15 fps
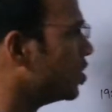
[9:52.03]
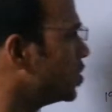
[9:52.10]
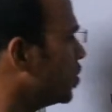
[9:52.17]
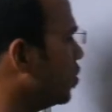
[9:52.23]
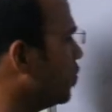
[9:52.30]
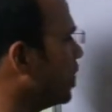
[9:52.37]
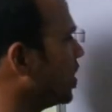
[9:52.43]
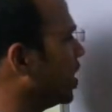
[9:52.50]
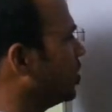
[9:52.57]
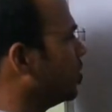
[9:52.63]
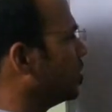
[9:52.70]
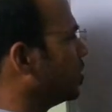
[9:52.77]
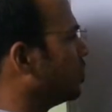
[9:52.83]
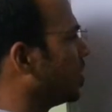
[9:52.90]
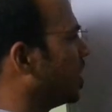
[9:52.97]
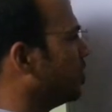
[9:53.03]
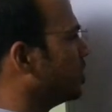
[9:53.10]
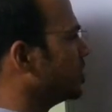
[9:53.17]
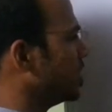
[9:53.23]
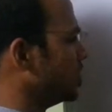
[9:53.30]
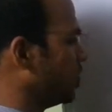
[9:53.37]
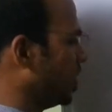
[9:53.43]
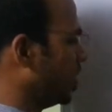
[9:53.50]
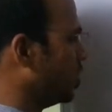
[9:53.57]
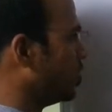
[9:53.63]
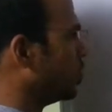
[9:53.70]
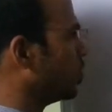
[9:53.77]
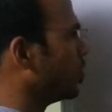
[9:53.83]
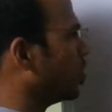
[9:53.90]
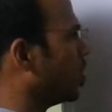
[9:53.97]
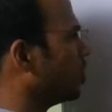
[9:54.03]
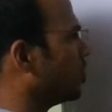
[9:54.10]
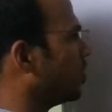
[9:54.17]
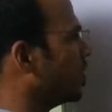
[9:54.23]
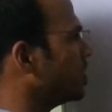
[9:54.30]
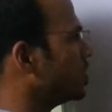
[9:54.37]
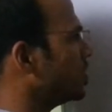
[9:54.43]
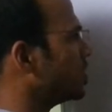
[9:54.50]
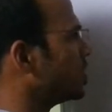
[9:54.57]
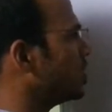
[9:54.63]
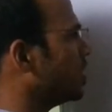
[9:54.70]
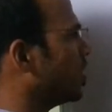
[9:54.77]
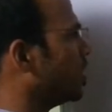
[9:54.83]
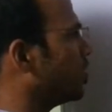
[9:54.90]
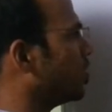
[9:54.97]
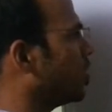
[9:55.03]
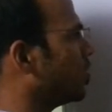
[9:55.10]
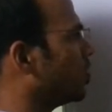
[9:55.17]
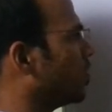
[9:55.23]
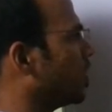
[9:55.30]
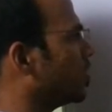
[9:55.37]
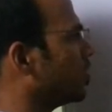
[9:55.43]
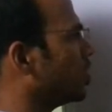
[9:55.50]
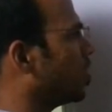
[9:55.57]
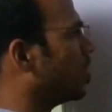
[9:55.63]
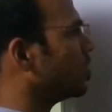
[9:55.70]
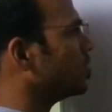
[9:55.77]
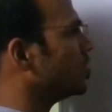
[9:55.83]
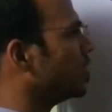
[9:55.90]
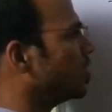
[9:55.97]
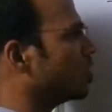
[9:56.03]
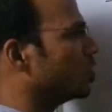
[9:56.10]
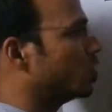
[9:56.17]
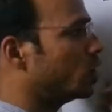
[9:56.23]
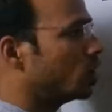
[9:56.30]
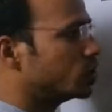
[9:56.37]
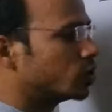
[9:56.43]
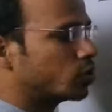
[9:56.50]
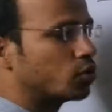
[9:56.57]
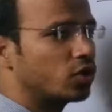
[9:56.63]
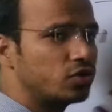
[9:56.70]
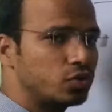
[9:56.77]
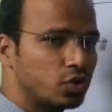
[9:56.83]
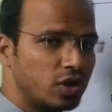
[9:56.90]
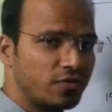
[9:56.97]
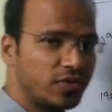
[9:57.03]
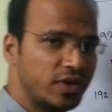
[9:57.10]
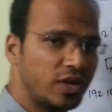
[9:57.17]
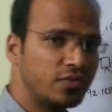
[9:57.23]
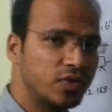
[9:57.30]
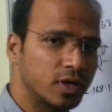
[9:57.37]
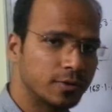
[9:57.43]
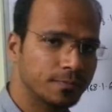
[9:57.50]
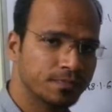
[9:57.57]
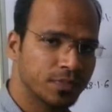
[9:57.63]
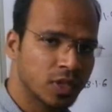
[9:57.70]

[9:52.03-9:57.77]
also you will get your network address as 192.168.1.0. So two different networks.